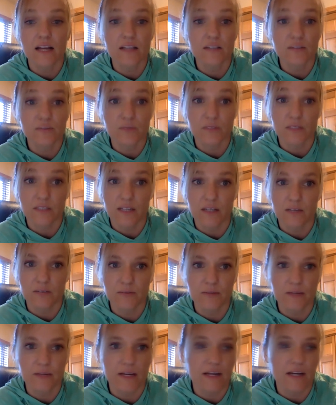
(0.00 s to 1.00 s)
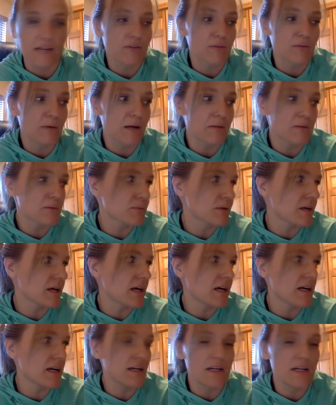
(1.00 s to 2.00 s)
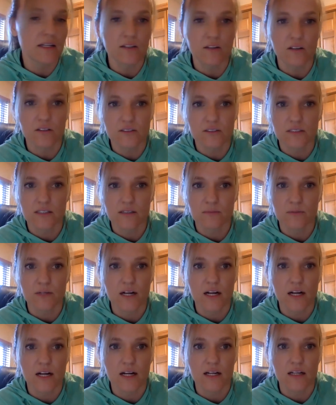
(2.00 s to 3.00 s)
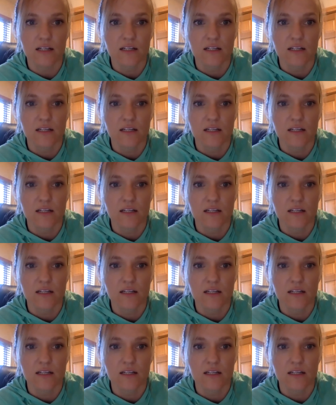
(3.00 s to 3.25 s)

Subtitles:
has really helped me. I have a bomber bra, an all-star bra,